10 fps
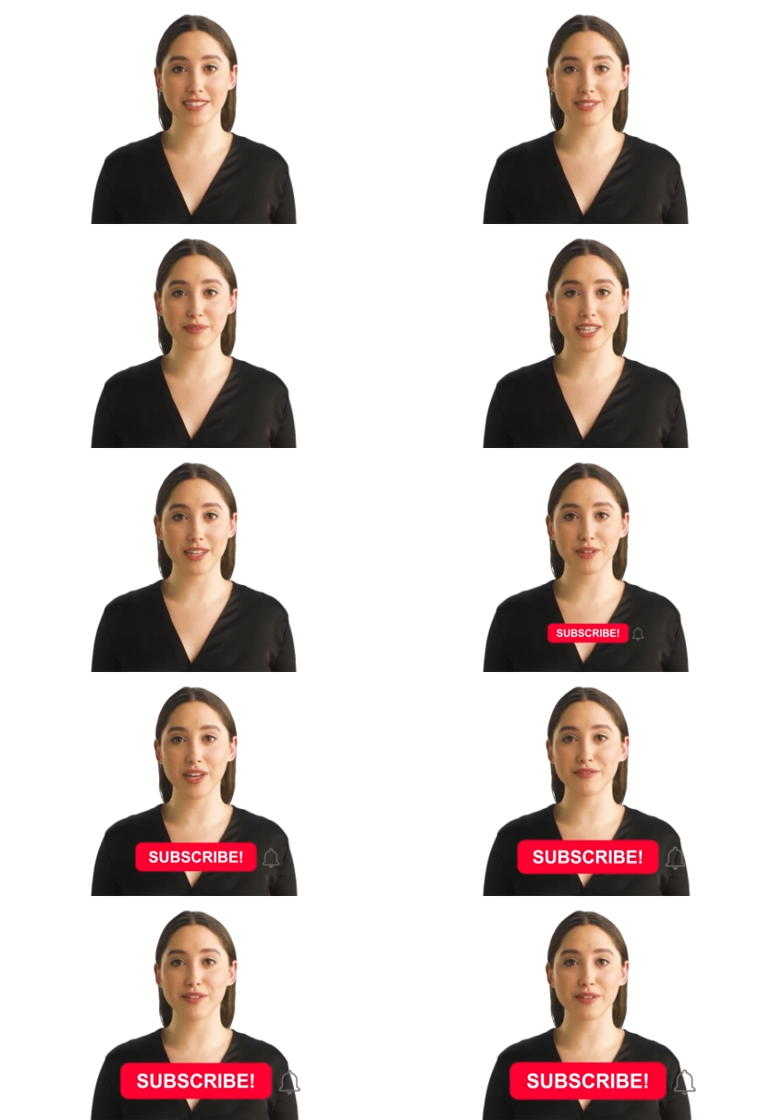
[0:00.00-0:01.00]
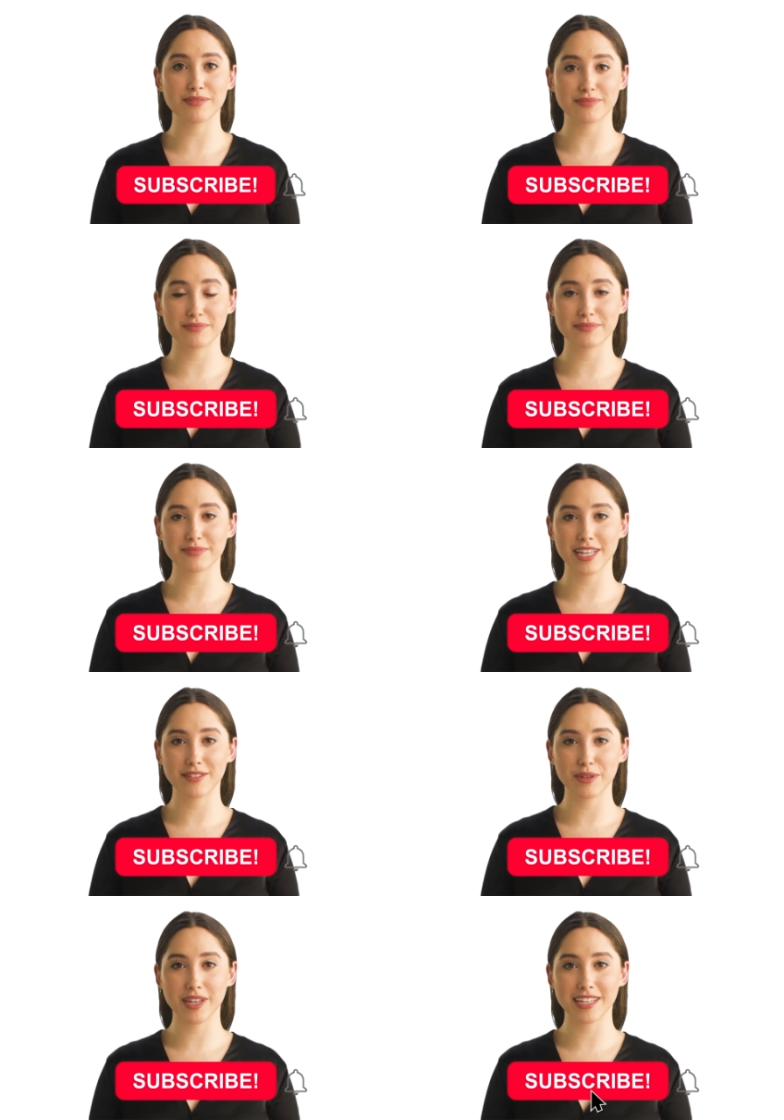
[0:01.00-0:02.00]
this video helpful. If
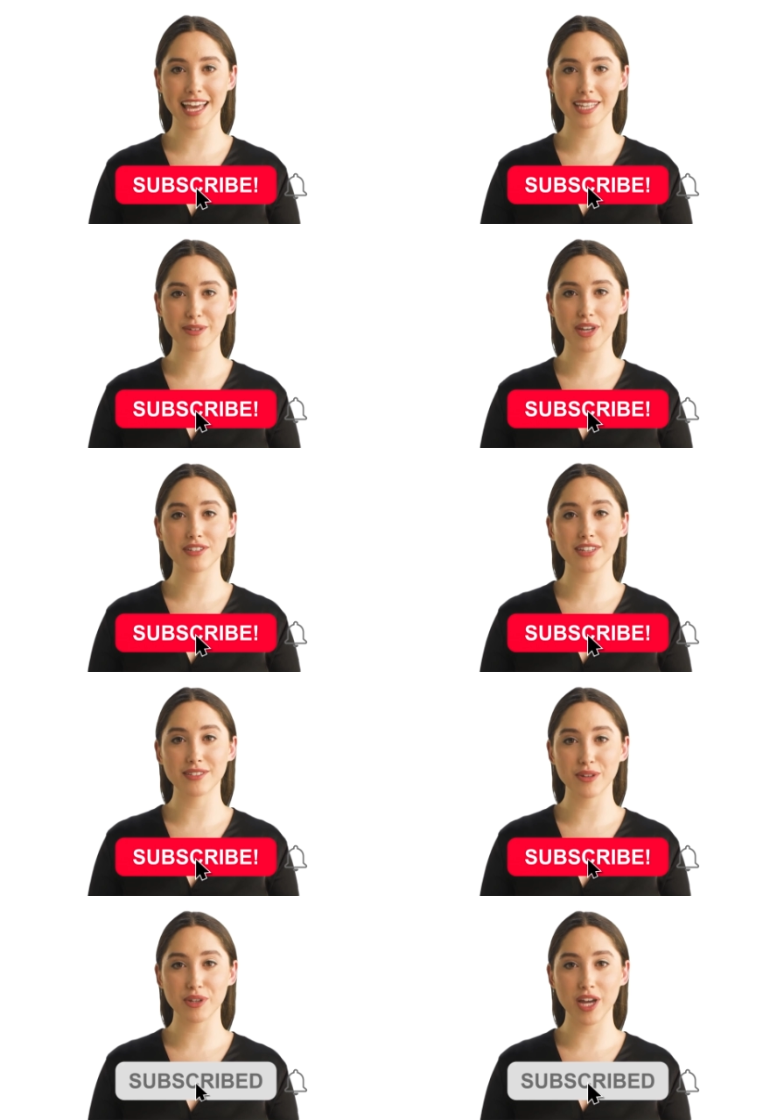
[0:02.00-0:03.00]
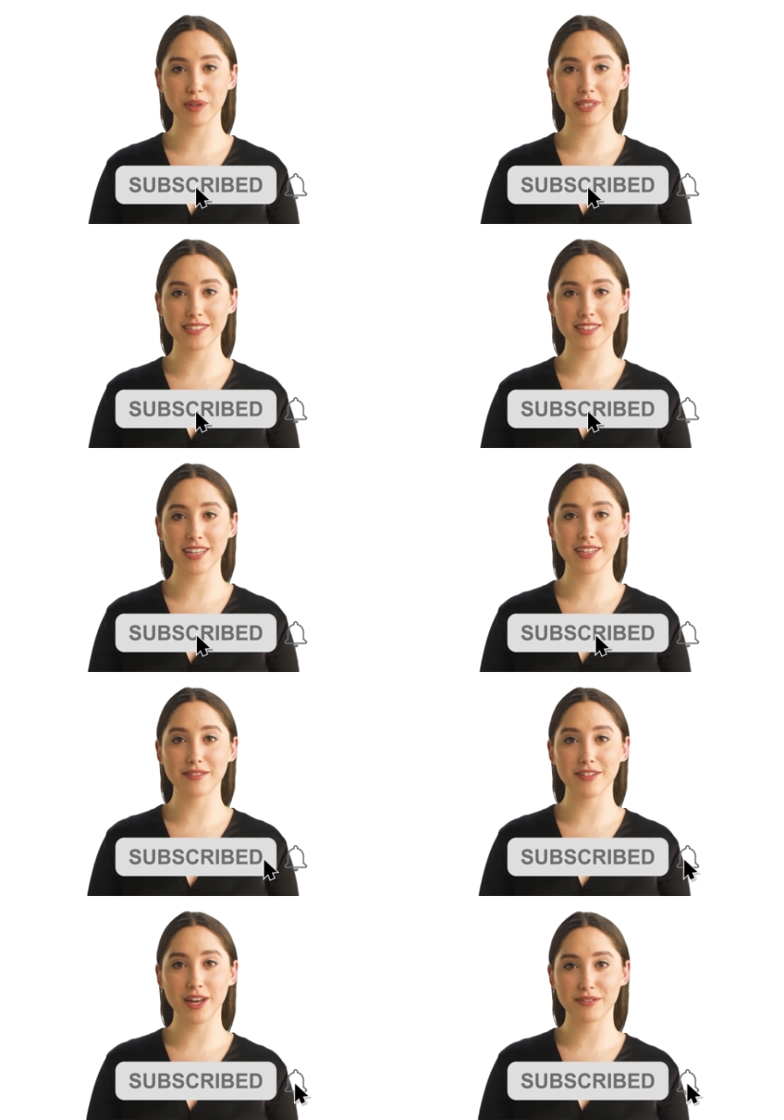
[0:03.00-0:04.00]
you have any questions or comments,
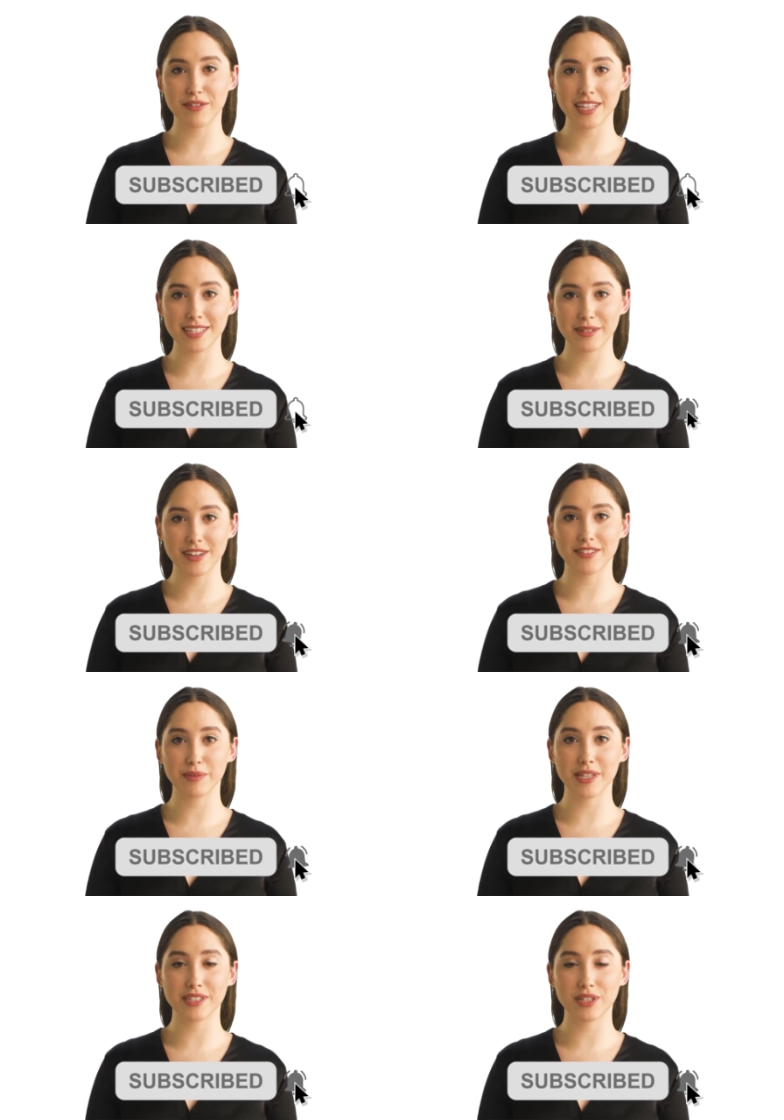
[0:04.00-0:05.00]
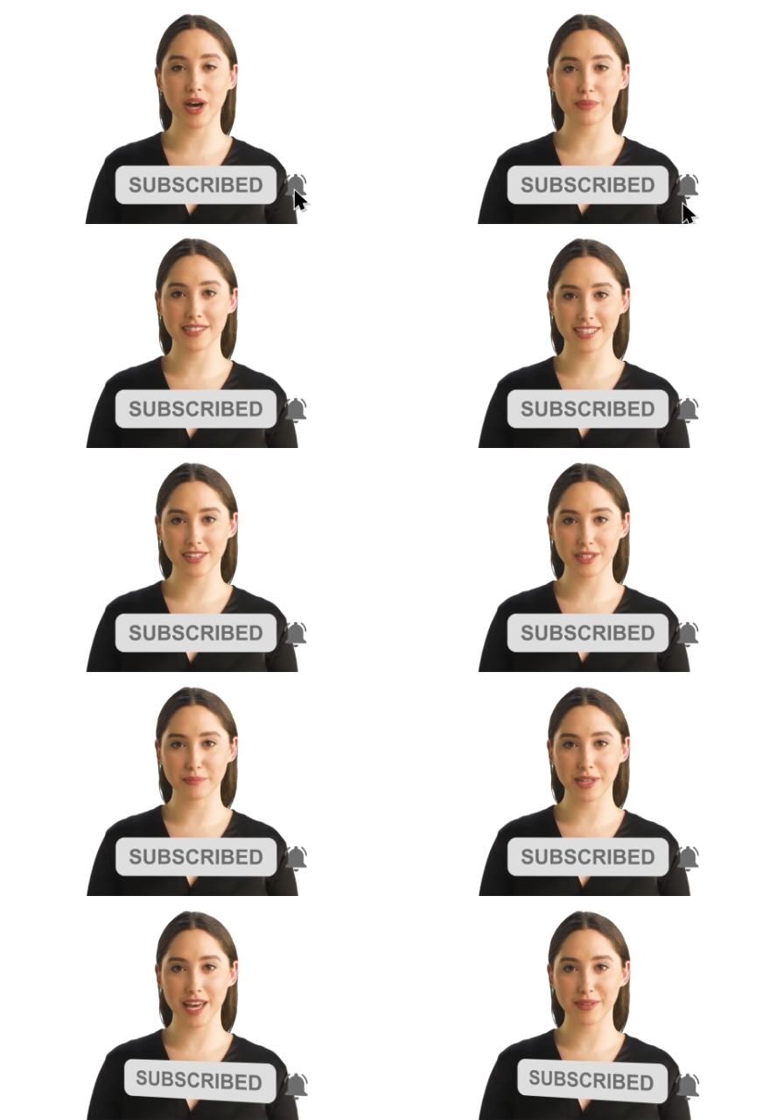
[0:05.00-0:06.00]
feel free to leave them in the comments section
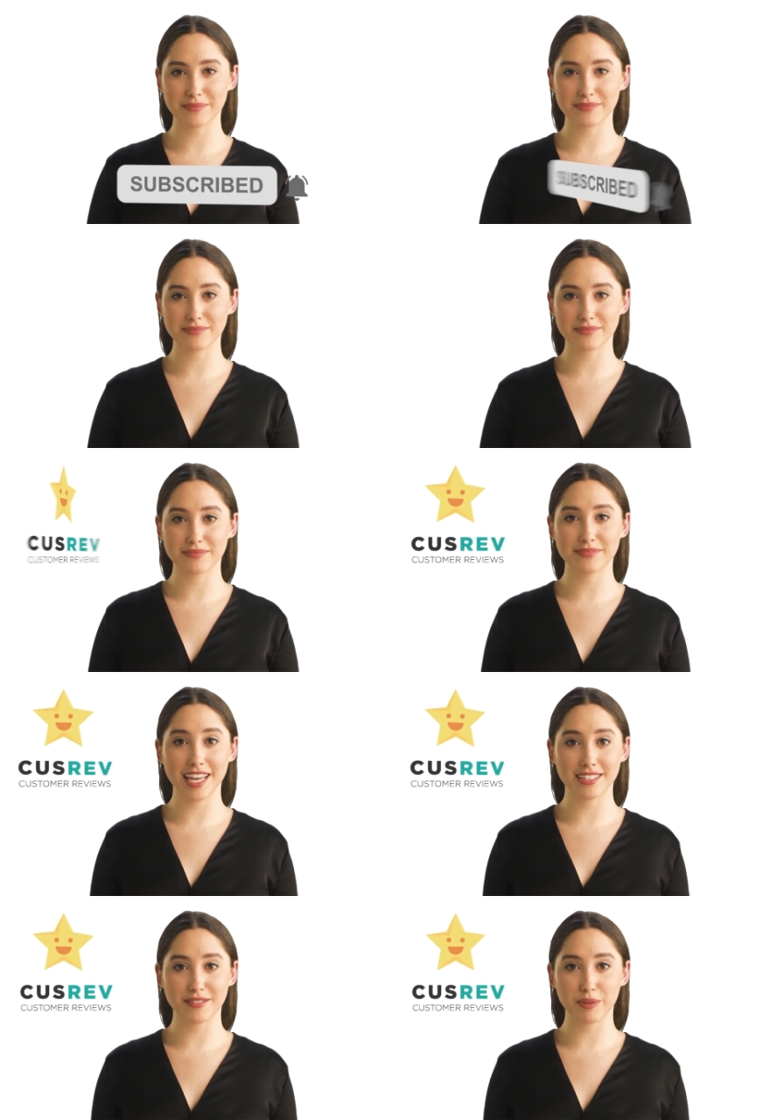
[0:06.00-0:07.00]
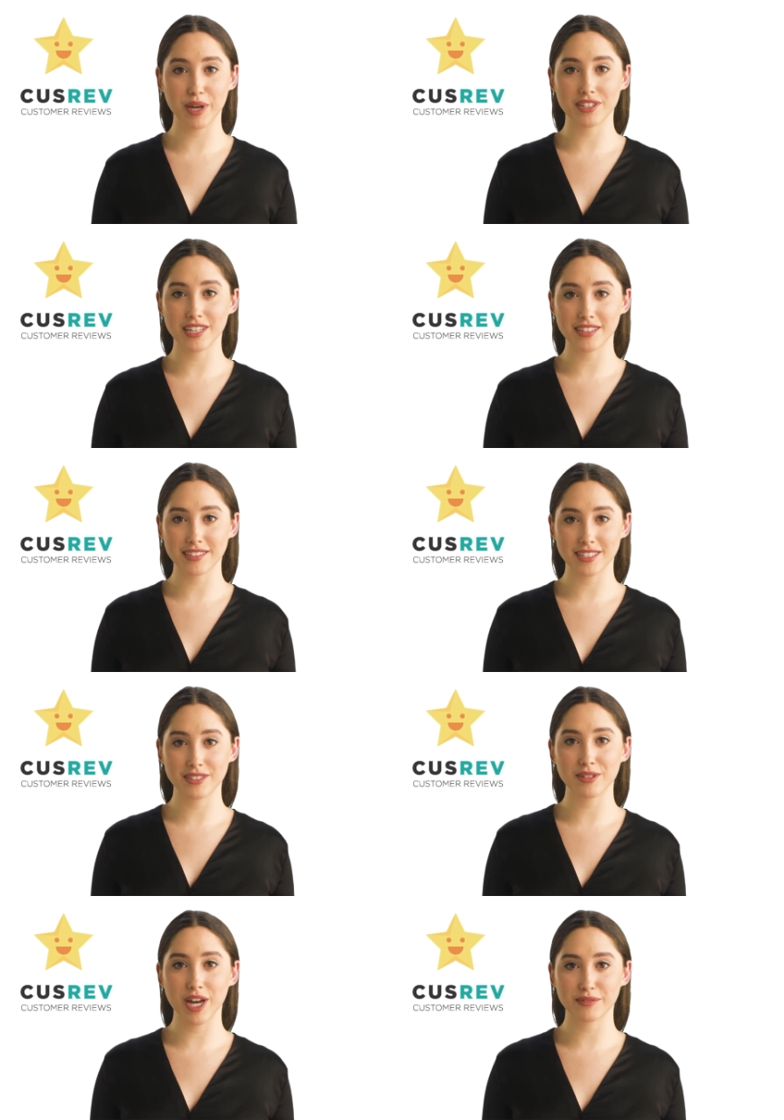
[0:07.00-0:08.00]
below. Thanks for watching,
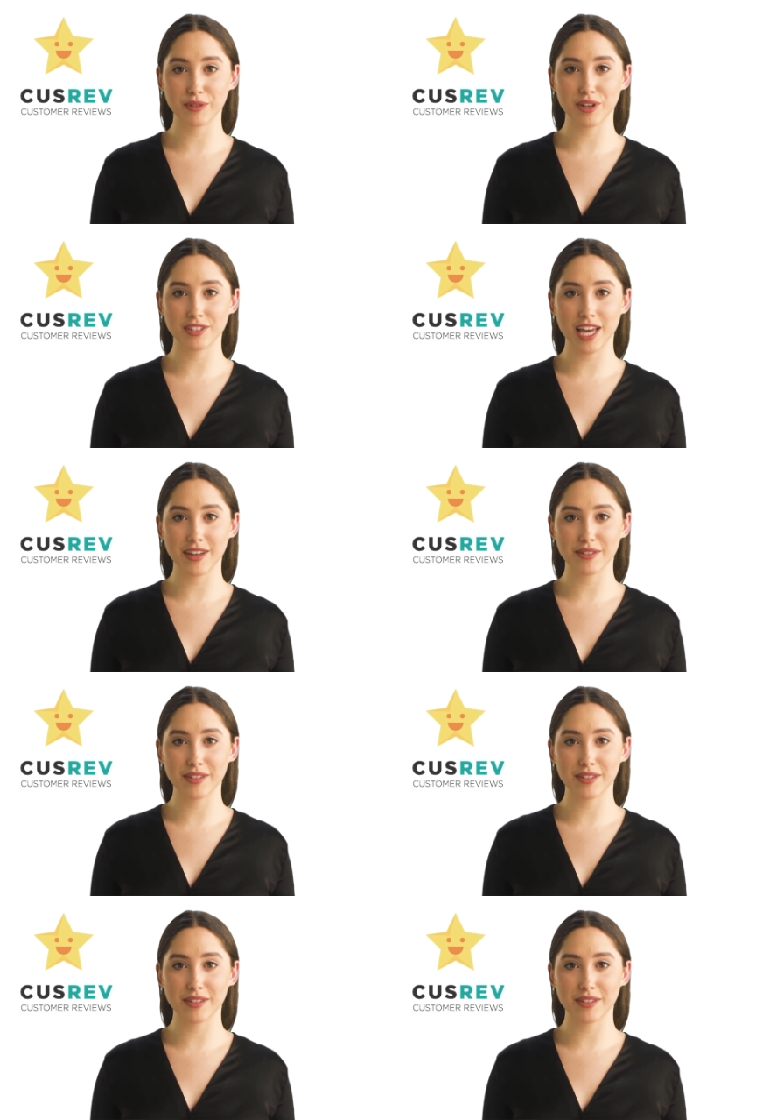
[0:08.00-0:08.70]
subscribe to our channel,